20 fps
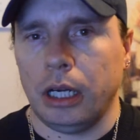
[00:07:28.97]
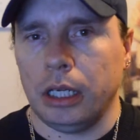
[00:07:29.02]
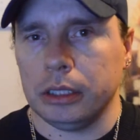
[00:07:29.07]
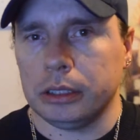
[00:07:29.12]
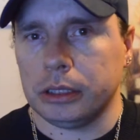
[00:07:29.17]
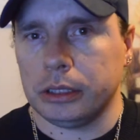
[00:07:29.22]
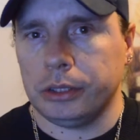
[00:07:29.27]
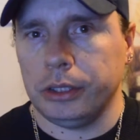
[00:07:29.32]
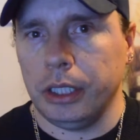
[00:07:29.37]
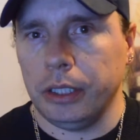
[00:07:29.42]

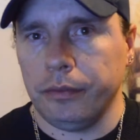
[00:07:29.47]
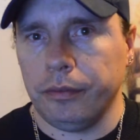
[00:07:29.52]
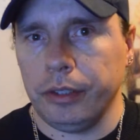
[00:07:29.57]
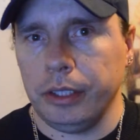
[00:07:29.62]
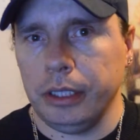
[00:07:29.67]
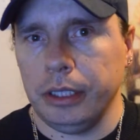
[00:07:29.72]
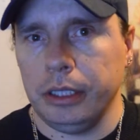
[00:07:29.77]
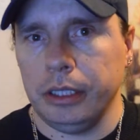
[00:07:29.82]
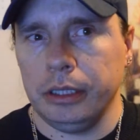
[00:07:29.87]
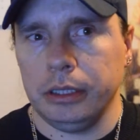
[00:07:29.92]

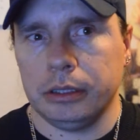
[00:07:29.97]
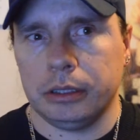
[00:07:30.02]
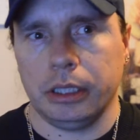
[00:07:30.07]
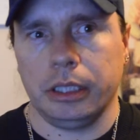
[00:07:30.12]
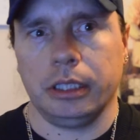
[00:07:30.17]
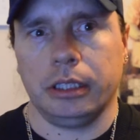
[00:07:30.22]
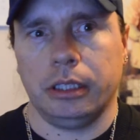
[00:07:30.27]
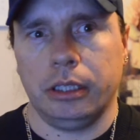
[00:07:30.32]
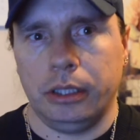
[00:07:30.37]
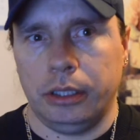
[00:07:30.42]
stuffies,
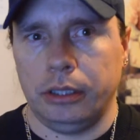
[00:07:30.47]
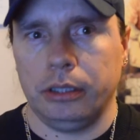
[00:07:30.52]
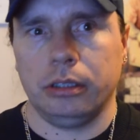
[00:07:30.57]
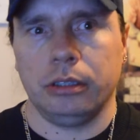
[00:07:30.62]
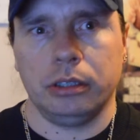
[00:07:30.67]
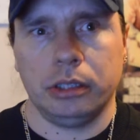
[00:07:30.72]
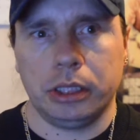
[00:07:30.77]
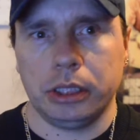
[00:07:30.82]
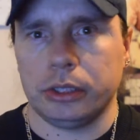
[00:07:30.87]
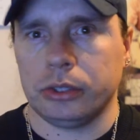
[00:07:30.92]
like
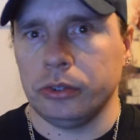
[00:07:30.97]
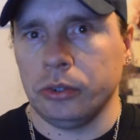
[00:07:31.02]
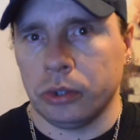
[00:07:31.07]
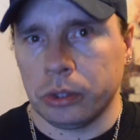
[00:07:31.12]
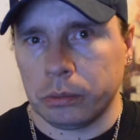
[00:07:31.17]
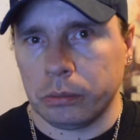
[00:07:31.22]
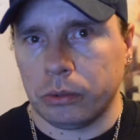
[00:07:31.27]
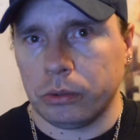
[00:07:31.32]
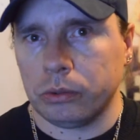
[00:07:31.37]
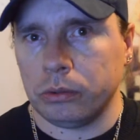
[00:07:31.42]
just
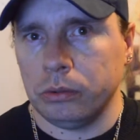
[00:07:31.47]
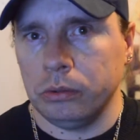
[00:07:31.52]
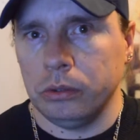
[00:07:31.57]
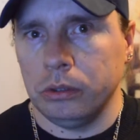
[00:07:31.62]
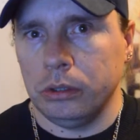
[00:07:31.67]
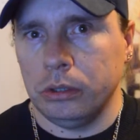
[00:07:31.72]
normal